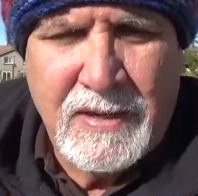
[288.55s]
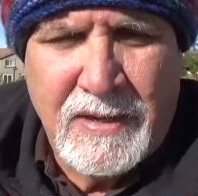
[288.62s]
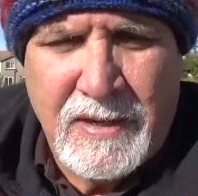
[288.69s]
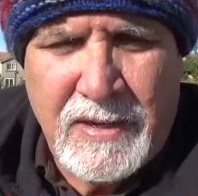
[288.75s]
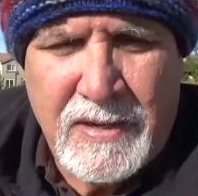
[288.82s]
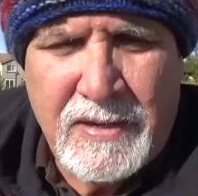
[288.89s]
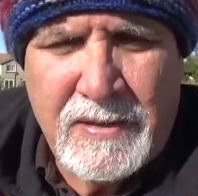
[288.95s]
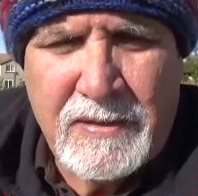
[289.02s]

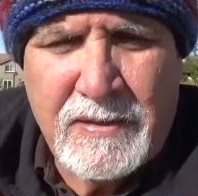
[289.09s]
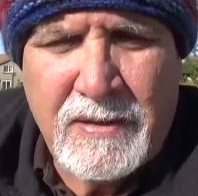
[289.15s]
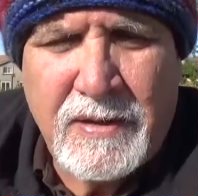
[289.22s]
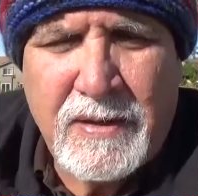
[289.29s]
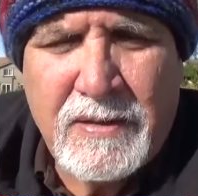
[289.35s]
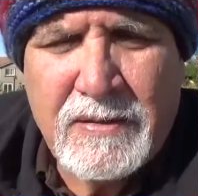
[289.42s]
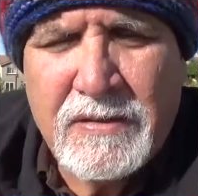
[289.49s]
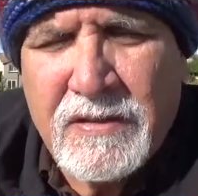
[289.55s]
And
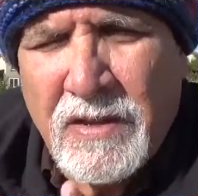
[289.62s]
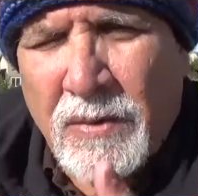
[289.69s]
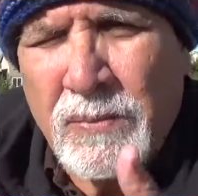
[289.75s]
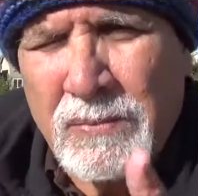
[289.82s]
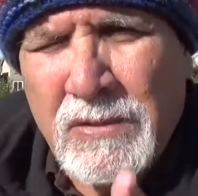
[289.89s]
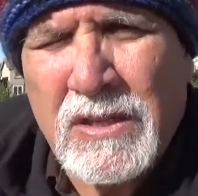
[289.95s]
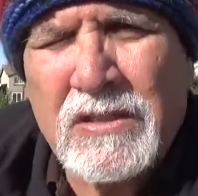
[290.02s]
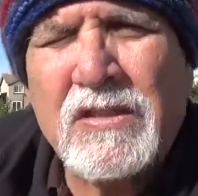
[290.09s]
so
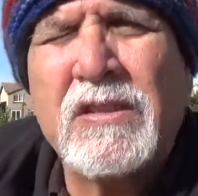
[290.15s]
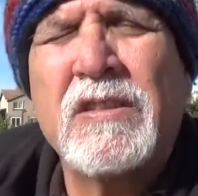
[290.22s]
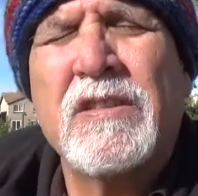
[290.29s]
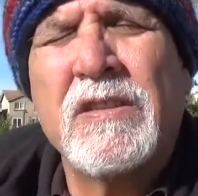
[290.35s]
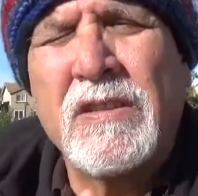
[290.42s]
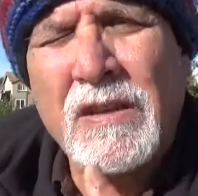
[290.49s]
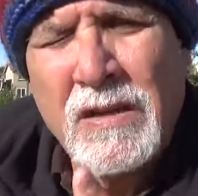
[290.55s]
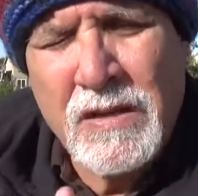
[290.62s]
this
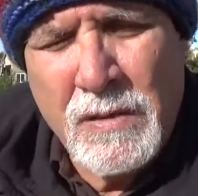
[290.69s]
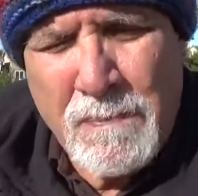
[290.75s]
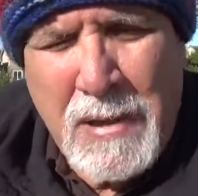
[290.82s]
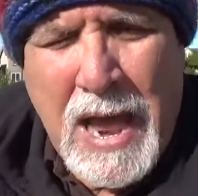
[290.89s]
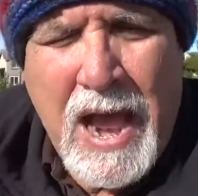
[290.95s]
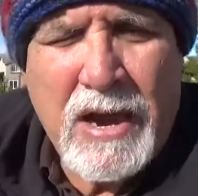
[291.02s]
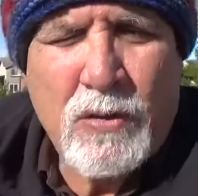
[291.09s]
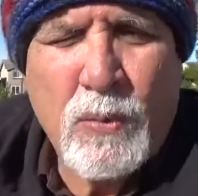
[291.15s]
is the
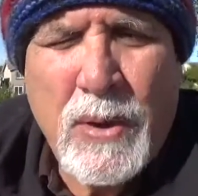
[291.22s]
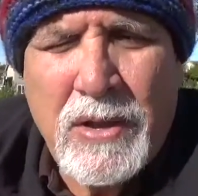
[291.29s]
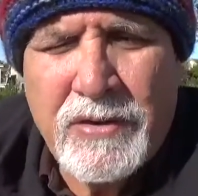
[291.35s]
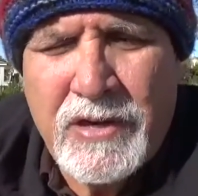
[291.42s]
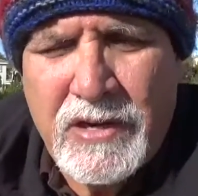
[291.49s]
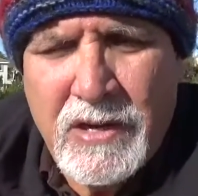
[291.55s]
background.